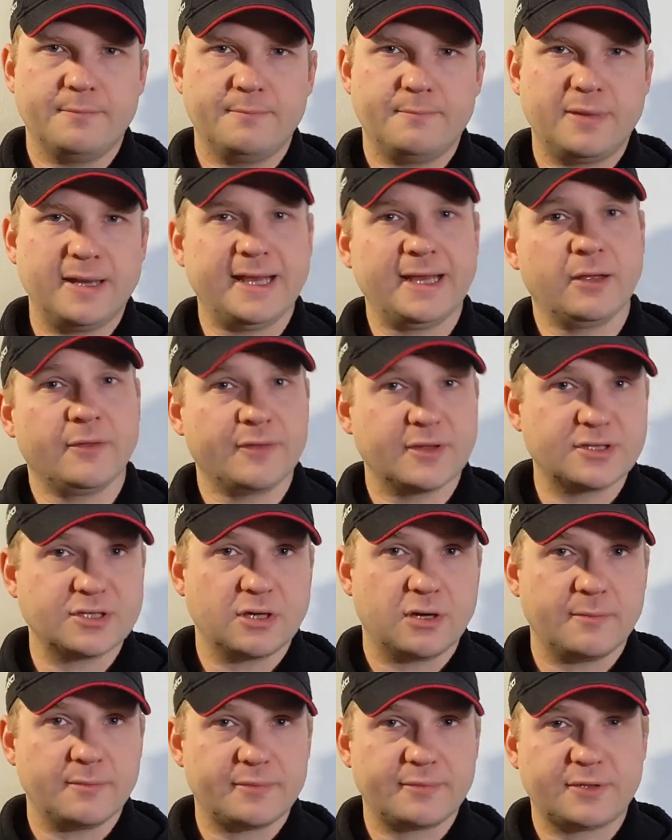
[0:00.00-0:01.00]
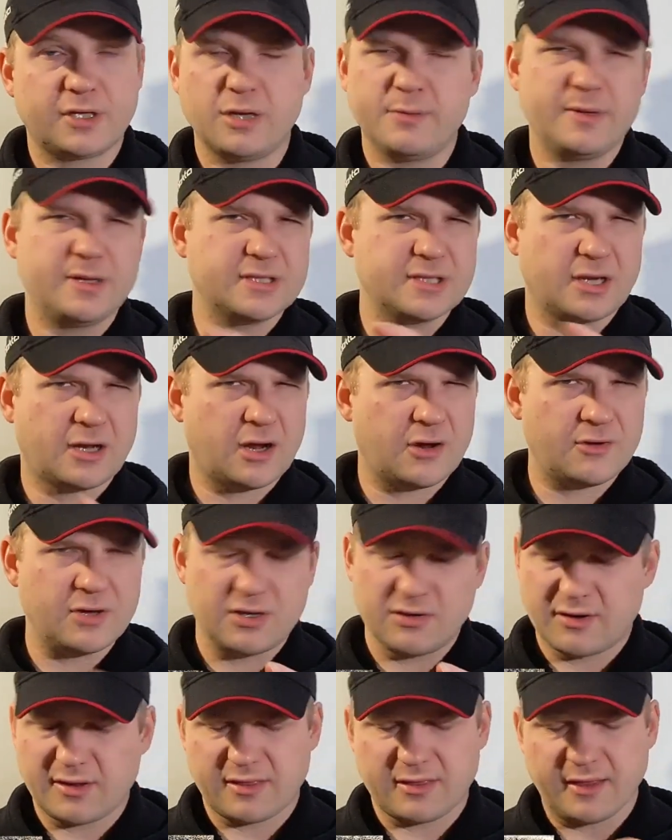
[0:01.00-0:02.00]
bling on the top, cubic
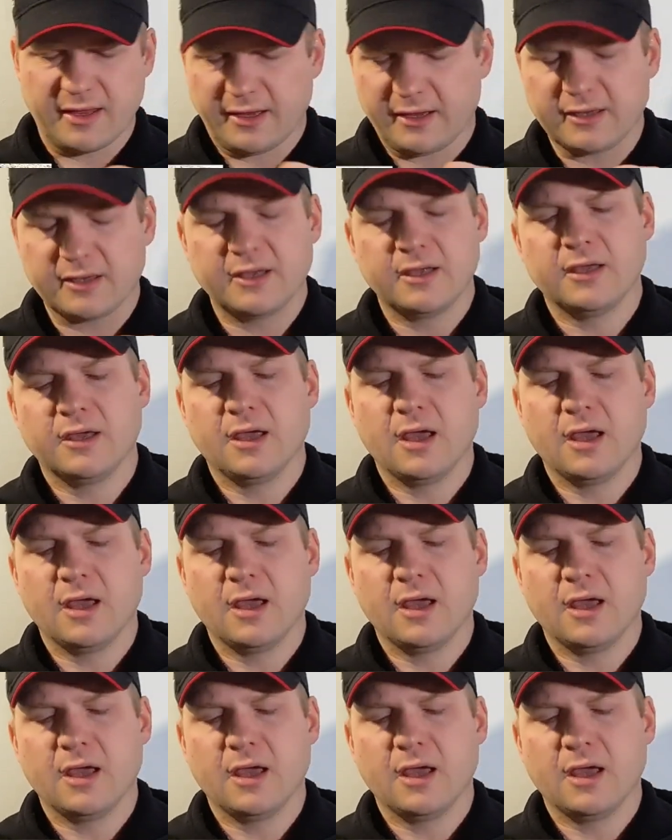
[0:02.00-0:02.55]
zirconia, I think.